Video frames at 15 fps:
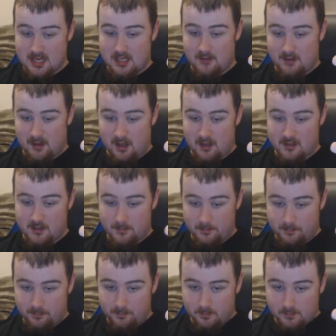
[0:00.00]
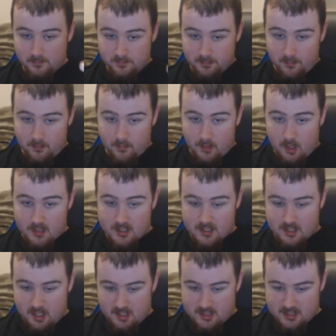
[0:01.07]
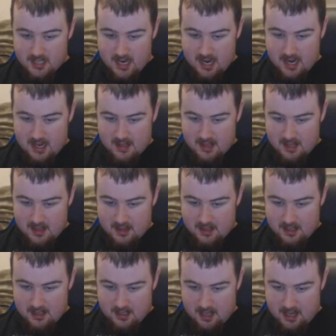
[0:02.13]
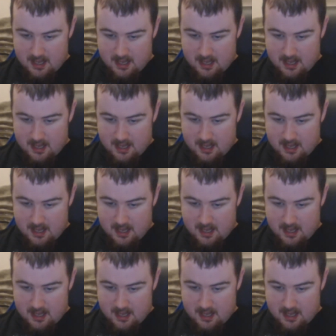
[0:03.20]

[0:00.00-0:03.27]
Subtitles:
in this, because it does say that the